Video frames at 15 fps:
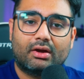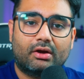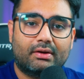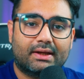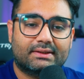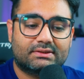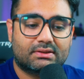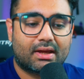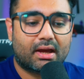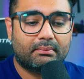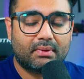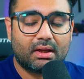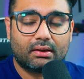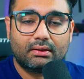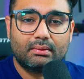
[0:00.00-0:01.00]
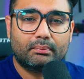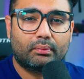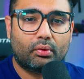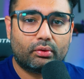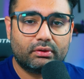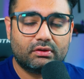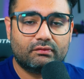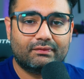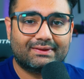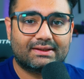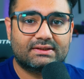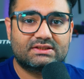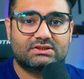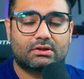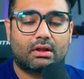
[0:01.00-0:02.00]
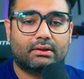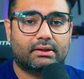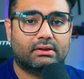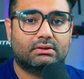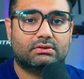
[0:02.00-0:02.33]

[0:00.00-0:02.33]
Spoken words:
All right, I'm not going to bore you with installing